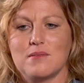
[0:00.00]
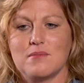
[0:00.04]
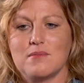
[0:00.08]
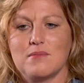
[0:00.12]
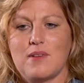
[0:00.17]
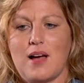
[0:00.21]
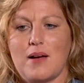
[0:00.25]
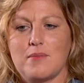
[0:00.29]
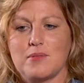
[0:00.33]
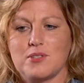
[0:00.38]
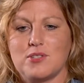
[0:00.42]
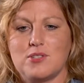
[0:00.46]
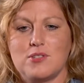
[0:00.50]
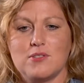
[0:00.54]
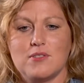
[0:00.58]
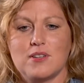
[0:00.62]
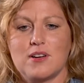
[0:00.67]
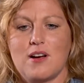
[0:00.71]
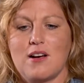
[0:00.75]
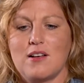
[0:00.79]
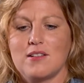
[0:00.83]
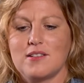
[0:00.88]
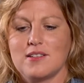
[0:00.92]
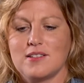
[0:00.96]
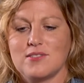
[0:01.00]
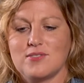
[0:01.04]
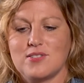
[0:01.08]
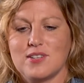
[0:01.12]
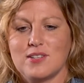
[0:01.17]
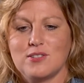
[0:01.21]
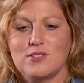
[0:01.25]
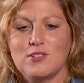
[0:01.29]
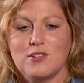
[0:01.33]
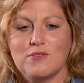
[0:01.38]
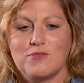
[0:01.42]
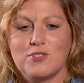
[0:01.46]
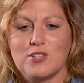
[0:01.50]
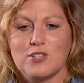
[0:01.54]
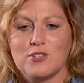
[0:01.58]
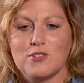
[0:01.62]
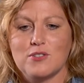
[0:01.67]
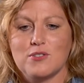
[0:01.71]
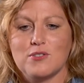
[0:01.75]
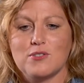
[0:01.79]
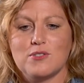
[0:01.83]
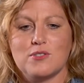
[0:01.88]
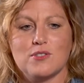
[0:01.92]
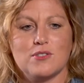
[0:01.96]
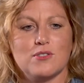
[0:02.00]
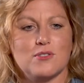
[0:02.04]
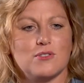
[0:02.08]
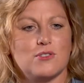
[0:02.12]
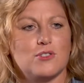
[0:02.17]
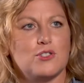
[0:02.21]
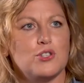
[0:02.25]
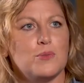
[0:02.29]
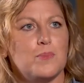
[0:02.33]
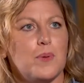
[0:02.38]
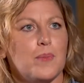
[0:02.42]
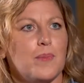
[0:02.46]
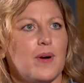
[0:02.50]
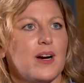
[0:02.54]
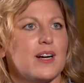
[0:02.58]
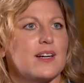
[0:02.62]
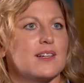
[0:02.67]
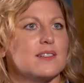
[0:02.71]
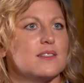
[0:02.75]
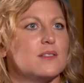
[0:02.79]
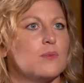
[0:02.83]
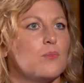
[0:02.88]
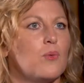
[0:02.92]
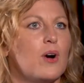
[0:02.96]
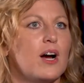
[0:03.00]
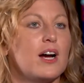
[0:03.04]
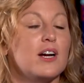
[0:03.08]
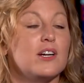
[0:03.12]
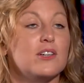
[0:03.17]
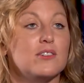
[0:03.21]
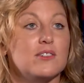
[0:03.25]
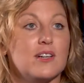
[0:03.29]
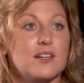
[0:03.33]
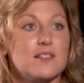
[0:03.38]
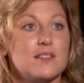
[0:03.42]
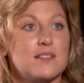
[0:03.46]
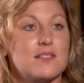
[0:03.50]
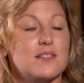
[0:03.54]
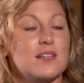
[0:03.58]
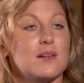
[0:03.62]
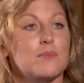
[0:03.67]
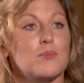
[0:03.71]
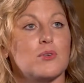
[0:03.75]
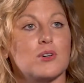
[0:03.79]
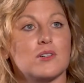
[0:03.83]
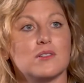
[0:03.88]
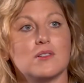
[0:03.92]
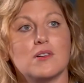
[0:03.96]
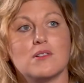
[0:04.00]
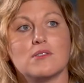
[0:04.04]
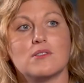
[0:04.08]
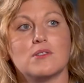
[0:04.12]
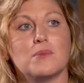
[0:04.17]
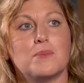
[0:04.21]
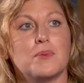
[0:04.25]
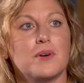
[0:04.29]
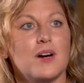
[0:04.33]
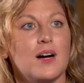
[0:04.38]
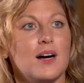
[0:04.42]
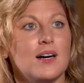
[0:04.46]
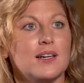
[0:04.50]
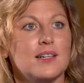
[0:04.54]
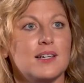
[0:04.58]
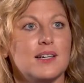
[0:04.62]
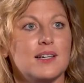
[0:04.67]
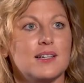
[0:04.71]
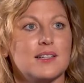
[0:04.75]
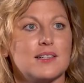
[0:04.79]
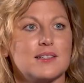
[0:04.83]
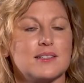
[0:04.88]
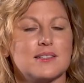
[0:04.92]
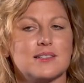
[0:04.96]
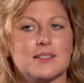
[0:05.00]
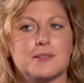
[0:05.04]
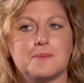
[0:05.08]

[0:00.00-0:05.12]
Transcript: was doing all these interviews in supermarkets, and why are you not seeing more local products?